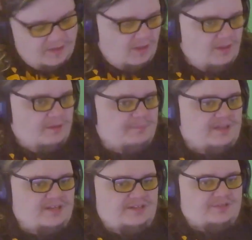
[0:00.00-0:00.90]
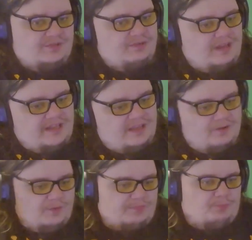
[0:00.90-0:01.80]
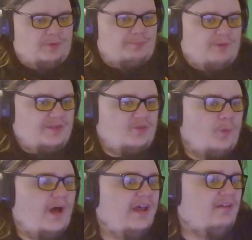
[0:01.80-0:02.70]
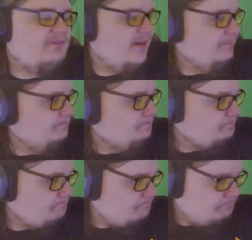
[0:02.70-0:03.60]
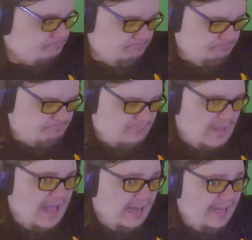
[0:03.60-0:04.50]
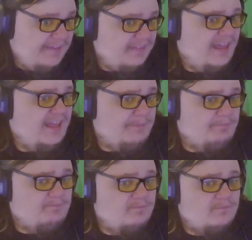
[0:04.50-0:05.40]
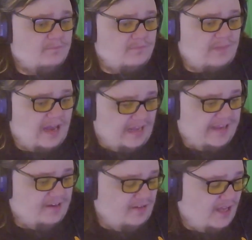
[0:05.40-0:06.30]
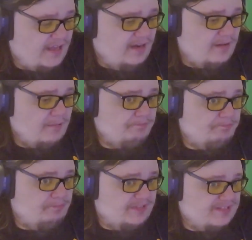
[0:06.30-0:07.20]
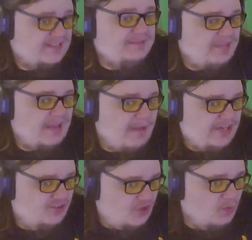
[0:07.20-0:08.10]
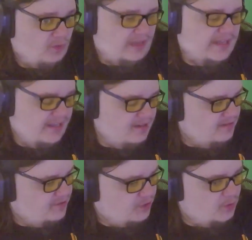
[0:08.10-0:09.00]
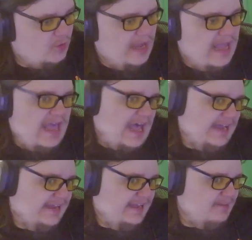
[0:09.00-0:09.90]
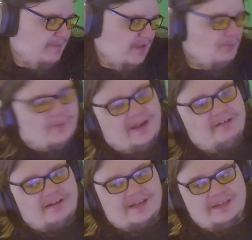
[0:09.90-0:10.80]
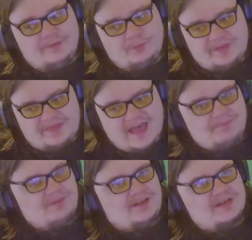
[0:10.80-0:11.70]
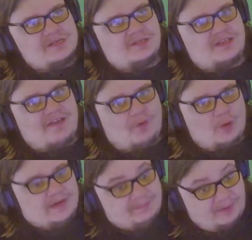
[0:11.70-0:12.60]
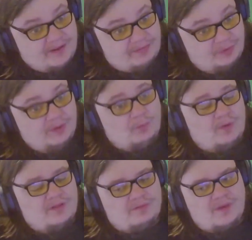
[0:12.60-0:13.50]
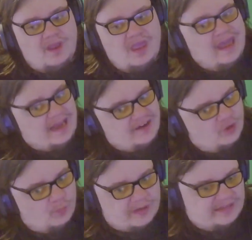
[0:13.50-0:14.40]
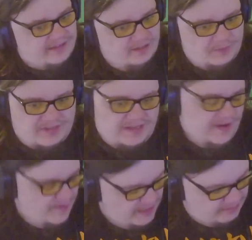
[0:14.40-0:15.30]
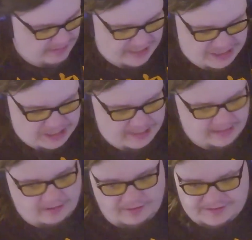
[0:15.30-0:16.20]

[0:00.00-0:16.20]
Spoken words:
Because, like, with Breath of the Wild, right, I like the game. I like it a lot. But at the same time, I don't like it. So I get a bit weary with that because I've already played through it once, and I don't want to deal with the gear degradation and all this other